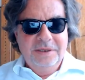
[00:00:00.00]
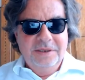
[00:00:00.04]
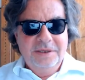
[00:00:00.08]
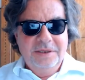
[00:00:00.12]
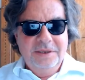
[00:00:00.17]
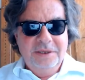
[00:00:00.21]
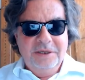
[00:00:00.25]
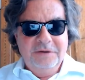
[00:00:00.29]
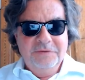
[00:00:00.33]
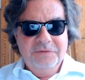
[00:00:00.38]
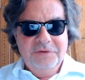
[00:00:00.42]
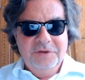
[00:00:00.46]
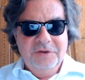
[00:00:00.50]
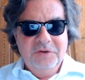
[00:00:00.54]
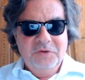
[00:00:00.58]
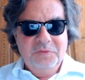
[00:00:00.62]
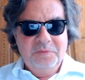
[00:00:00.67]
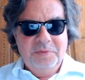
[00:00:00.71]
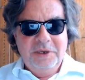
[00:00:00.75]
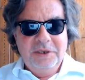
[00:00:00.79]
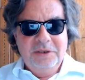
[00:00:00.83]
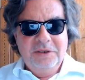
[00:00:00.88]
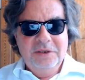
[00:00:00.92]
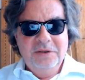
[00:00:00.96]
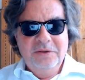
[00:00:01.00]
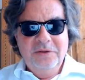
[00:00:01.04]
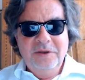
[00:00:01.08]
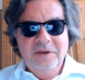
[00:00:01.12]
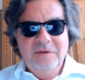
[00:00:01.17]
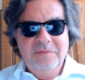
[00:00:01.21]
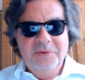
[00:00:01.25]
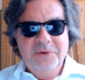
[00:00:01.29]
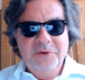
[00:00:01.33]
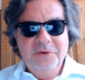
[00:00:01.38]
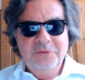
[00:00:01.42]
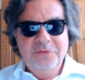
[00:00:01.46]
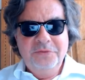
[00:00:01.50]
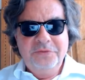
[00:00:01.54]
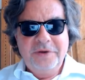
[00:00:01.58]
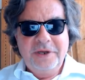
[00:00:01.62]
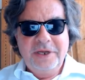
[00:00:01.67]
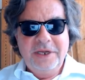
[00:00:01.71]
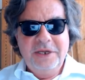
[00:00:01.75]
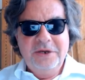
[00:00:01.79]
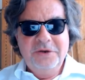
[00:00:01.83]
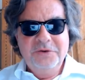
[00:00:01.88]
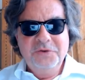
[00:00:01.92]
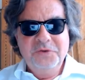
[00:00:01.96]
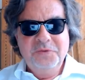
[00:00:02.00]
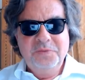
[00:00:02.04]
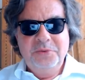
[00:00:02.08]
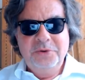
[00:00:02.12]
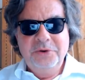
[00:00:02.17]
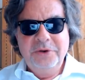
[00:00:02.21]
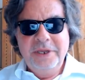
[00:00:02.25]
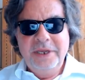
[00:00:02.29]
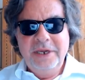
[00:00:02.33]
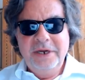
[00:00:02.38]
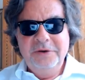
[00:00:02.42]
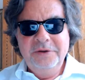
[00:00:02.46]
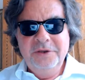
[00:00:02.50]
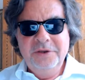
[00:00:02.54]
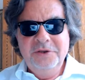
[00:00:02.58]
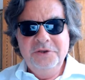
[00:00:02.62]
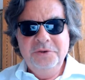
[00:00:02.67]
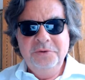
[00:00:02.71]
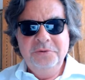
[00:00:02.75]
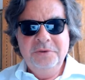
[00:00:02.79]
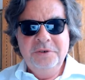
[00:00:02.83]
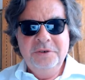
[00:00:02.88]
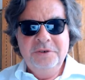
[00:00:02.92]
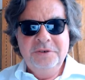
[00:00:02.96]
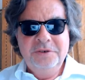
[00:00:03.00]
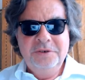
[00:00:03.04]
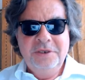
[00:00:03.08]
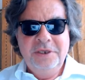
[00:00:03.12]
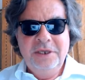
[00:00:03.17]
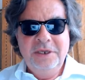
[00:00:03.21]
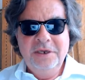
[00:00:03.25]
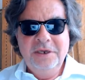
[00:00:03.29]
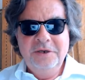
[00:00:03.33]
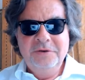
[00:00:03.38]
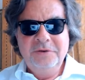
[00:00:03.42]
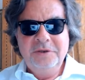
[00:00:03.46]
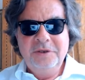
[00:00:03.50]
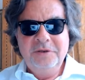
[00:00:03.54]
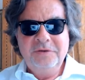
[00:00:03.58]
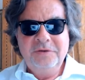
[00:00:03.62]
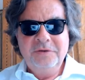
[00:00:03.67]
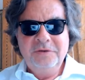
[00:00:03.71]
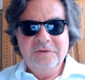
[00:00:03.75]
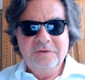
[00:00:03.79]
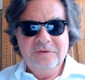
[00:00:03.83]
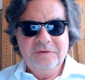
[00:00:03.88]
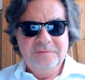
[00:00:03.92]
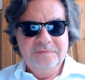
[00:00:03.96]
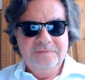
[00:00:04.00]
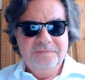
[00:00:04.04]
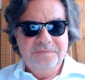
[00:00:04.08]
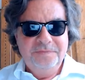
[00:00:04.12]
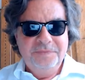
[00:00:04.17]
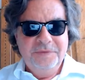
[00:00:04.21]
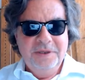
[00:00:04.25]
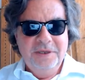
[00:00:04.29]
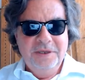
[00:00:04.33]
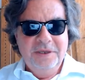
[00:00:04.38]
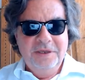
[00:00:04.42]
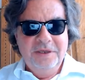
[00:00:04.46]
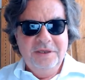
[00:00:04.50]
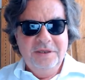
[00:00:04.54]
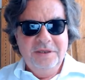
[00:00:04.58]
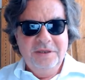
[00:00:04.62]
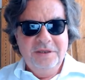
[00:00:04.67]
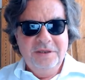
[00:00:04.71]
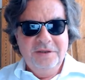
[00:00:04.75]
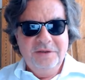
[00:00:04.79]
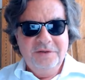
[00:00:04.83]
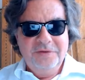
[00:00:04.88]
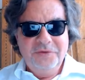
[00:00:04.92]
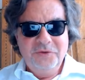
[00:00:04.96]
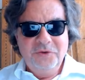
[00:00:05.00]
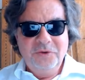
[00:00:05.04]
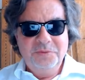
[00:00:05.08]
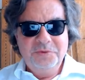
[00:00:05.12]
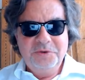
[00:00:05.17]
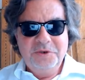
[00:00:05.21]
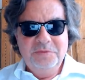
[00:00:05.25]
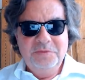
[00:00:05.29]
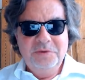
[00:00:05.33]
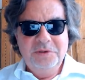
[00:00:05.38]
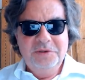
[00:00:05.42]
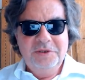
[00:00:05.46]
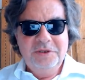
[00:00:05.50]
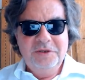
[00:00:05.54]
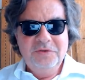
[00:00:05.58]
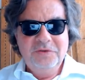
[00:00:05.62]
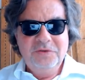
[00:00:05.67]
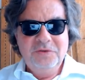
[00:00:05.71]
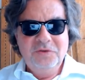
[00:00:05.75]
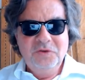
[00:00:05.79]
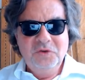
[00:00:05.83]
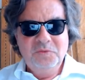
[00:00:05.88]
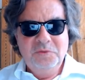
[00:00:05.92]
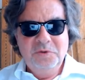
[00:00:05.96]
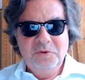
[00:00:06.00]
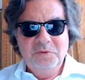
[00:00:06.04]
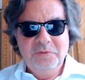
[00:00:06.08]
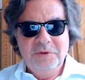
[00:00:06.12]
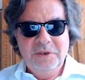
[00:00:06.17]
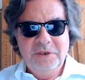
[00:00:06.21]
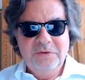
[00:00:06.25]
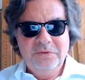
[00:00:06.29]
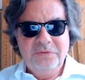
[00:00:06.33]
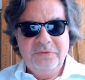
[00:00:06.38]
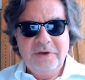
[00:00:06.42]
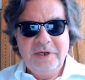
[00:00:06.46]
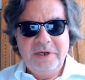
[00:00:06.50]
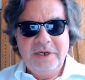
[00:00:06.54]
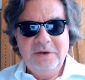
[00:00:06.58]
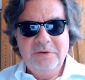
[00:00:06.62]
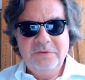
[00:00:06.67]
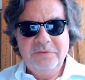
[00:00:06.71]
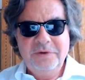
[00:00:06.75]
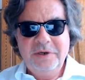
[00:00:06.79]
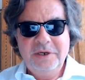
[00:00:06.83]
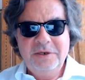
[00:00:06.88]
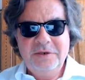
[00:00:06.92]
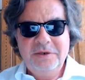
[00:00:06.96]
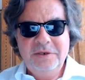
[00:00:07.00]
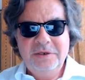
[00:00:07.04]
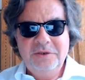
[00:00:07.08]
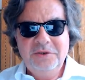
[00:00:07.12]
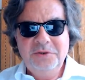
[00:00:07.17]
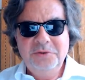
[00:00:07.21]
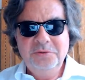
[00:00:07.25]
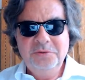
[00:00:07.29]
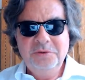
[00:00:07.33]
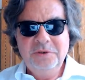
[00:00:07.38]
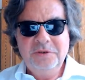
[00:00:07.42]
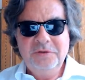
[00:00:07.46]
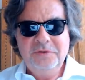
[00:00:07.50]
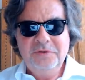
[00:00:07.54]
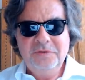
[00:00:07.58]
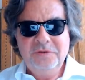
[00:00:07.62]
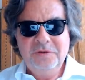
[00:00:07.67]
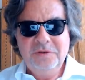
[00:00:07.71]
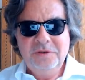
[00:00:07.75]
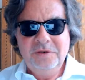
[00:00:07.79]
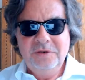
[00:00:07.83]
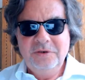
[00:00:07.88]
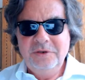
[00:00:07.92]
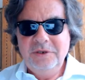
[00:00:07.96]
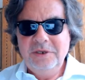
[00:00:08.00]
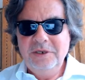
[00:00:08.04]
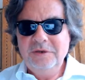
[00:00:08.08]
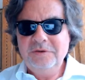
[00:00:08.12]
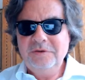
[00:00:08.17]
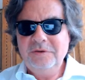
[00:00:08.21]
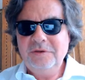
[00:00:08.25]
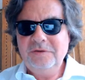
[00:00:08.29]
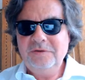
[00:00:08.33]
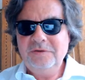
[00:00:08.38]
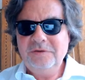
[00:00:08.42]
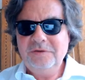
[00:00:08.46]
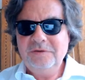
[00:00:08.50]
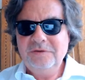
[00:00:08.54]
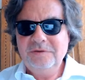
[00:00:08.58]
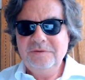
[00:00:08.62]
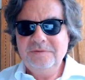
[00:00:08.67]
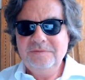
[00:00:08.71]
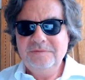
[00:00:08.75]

If the expected number of fires per area unit increases, the optimal distance between firefighting units decreases.